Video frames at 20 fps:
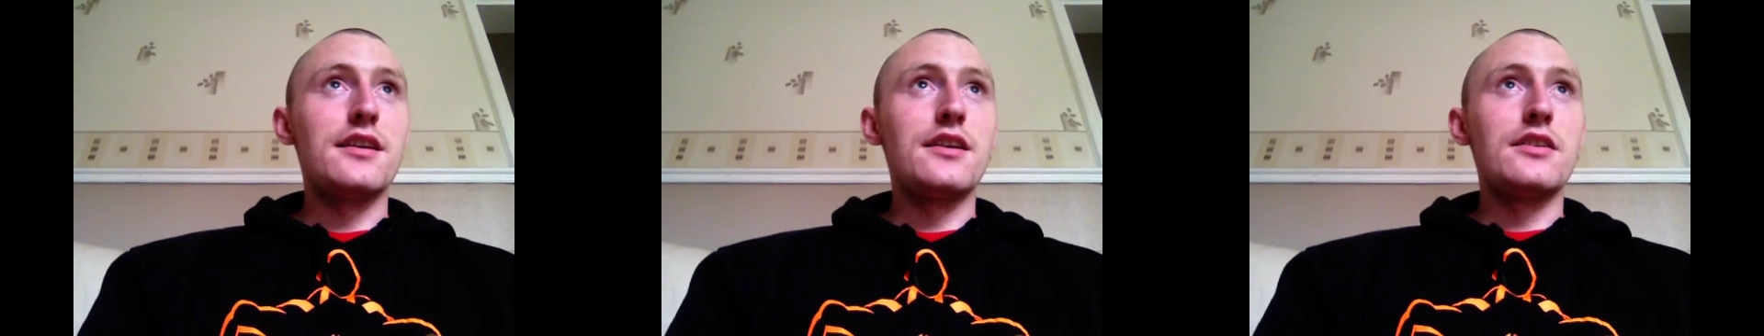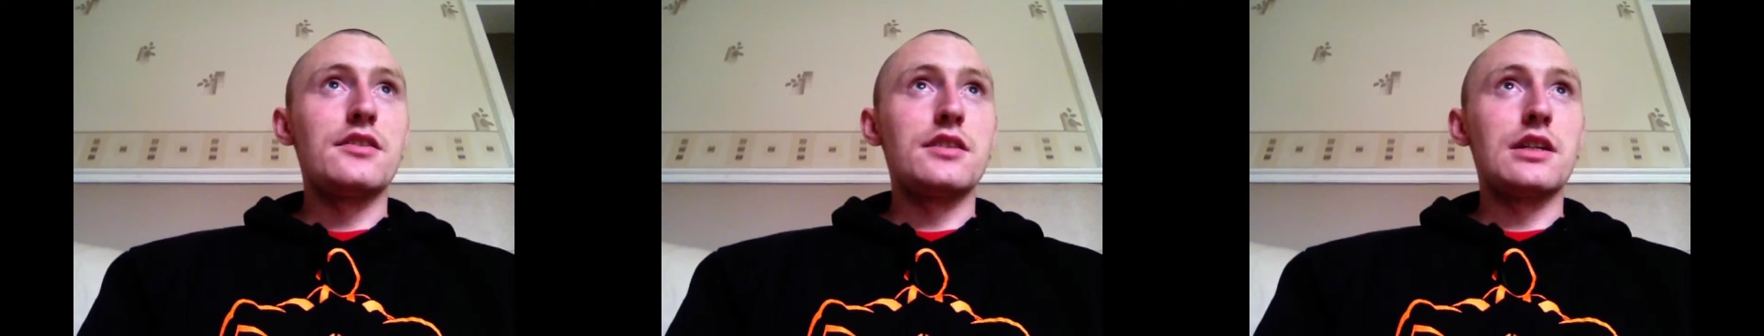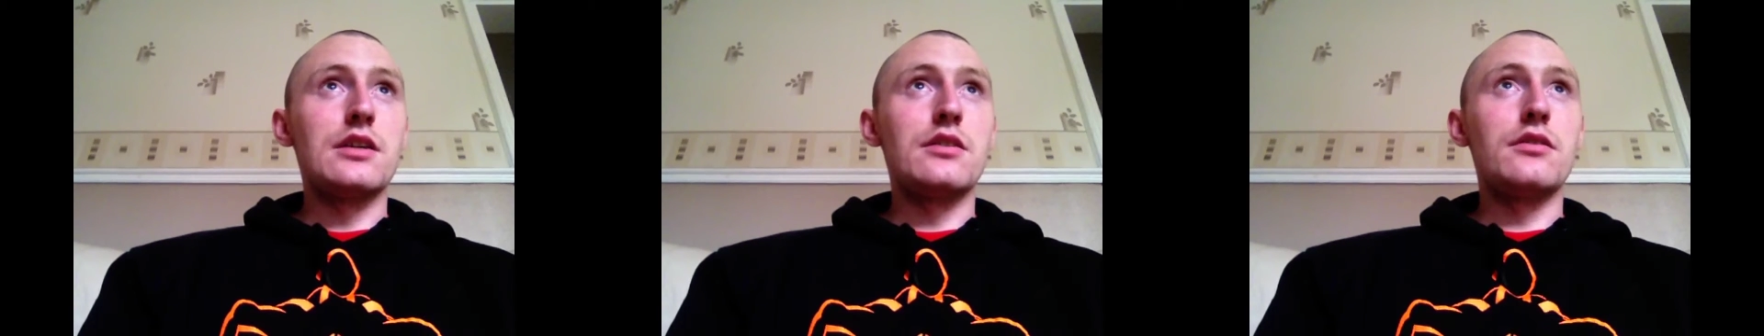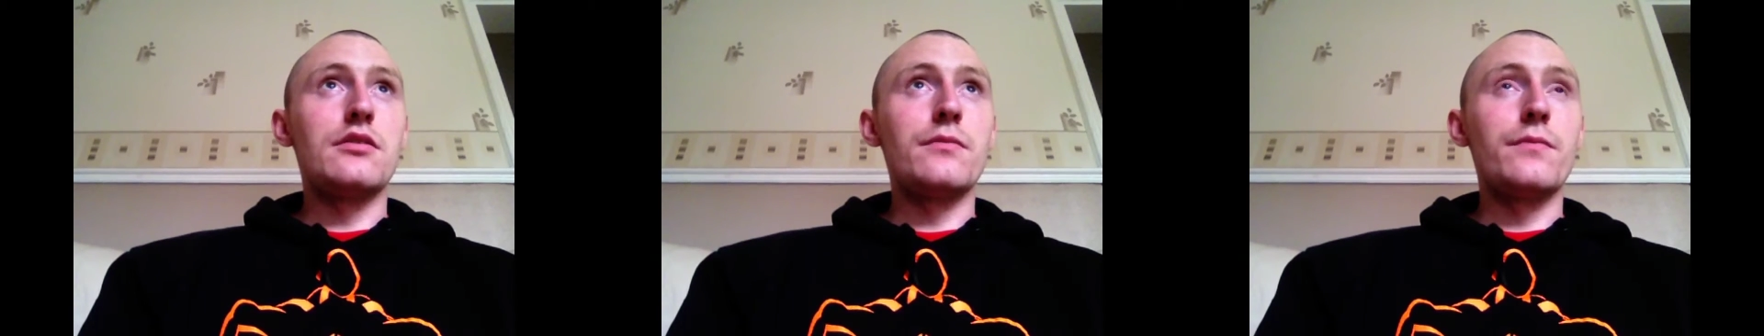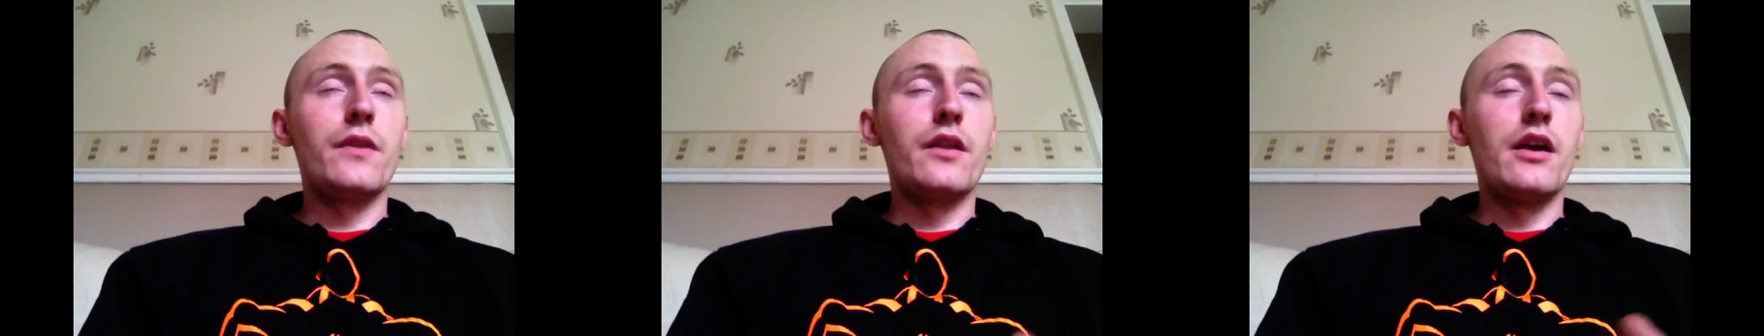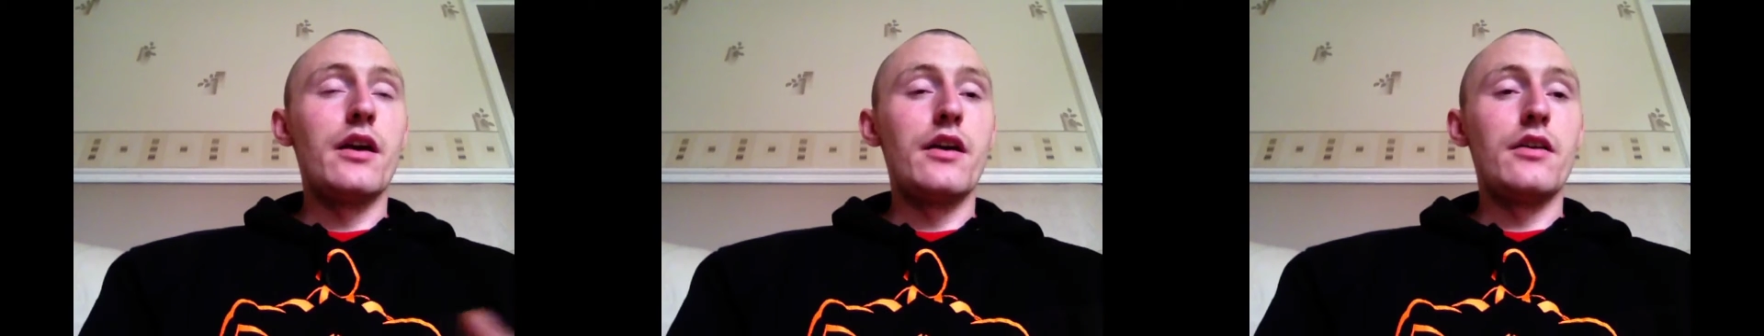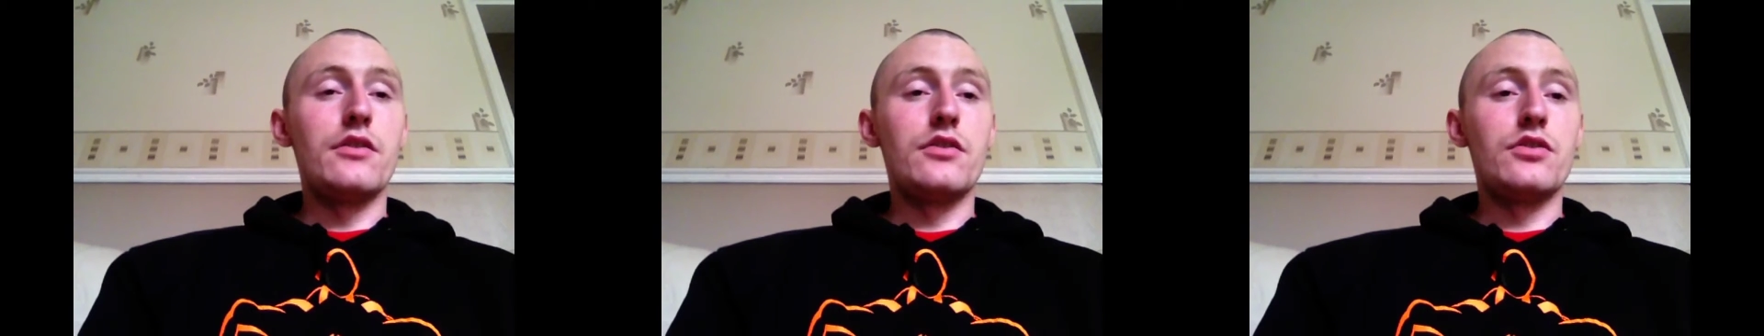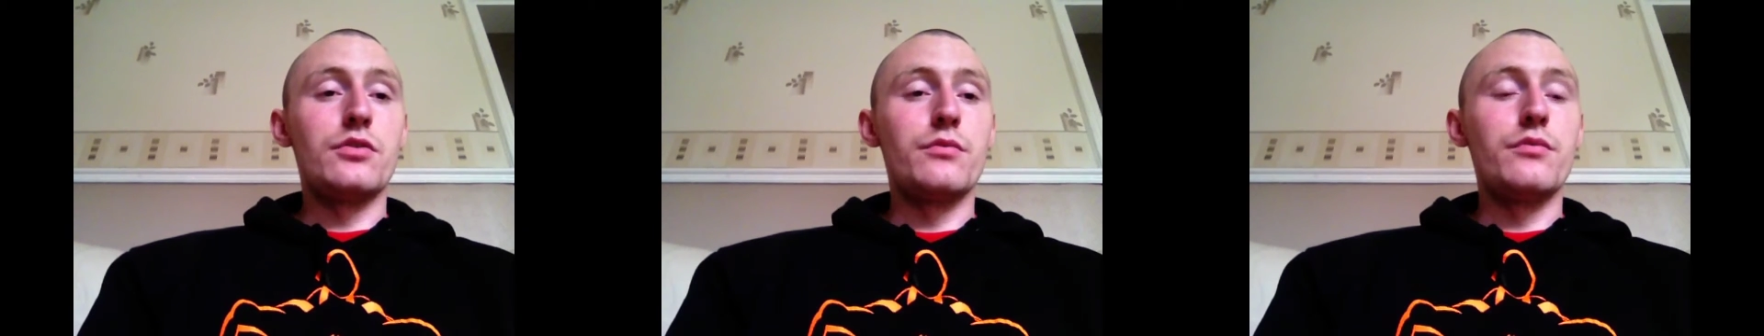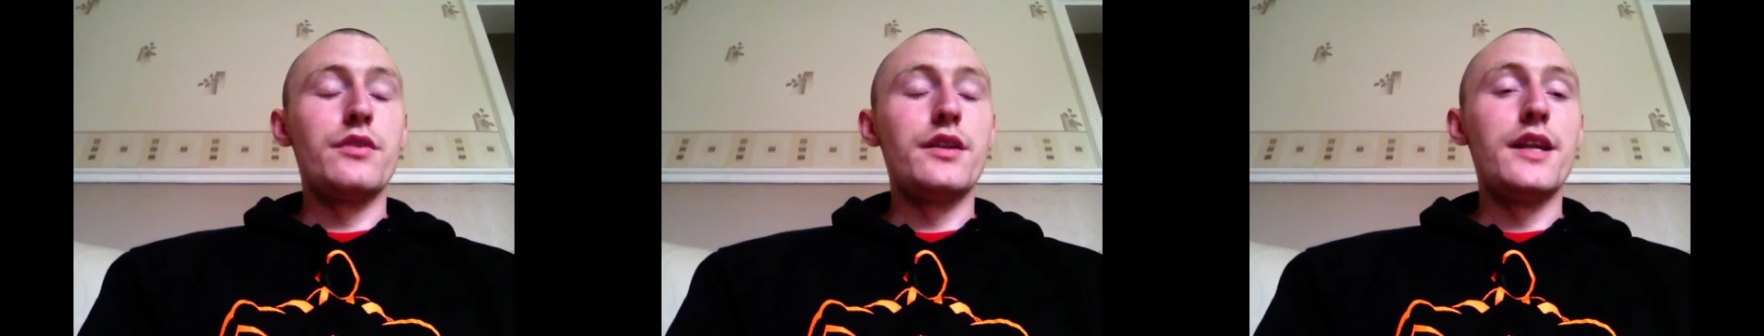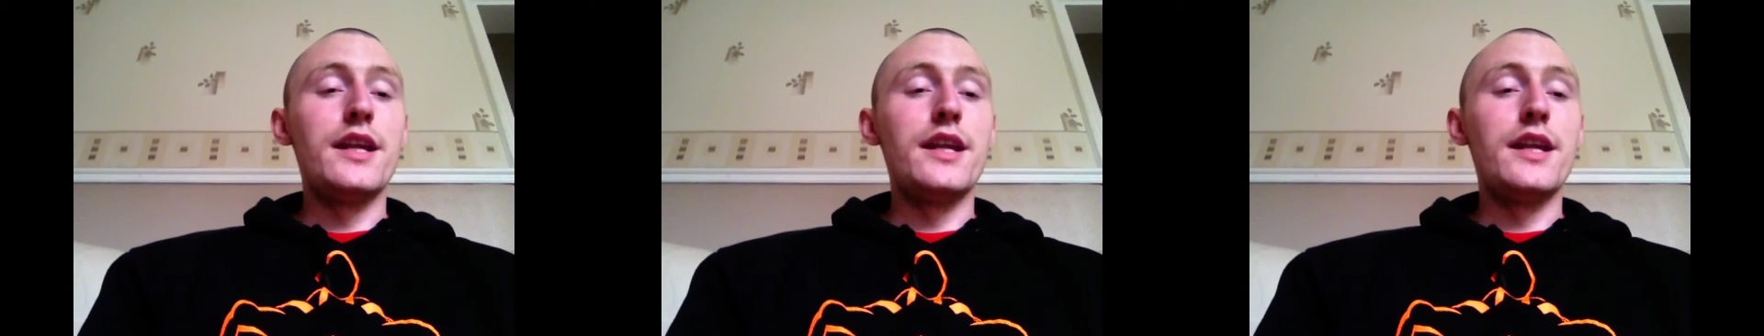So some